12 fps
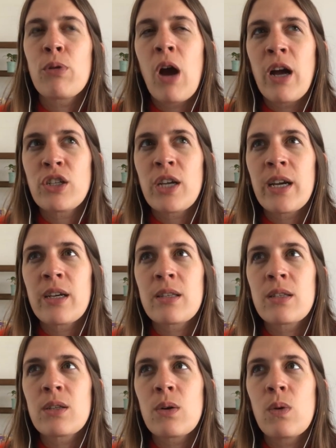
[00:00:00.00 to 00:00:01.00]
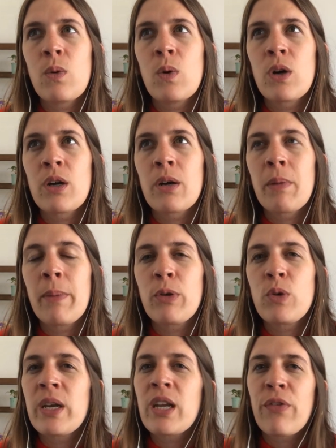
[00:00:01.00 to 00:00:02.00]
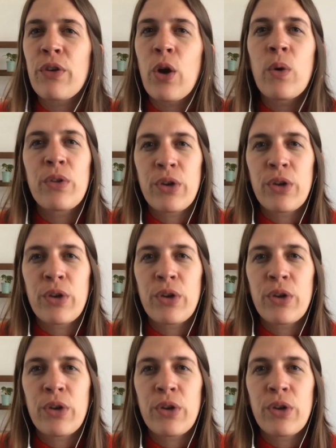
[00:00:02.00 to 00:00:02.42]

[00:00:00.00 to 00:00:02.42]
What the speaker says: projects or people doing it on their own.